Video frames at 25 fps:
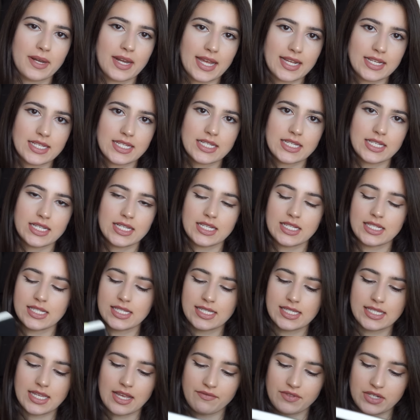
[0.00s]

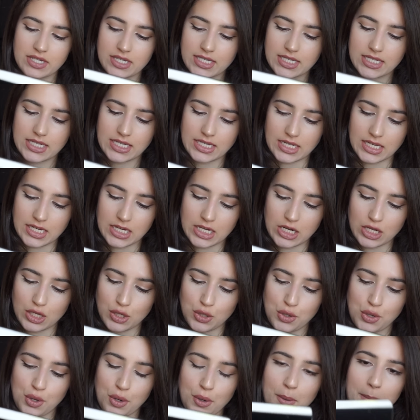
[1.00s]
1917
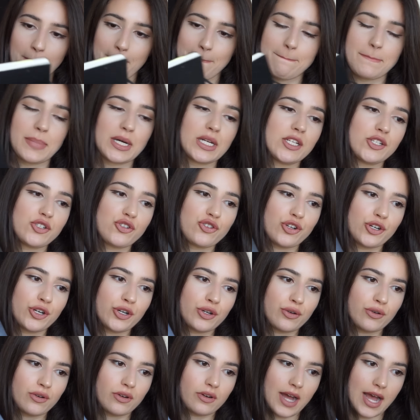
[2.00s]
bullet
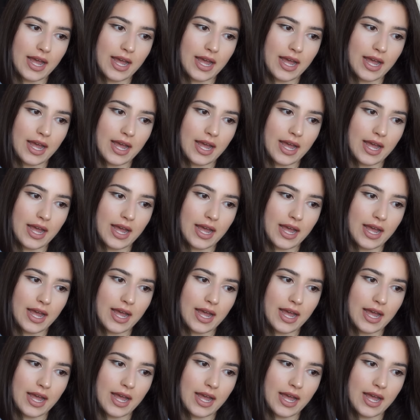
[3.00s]
journal.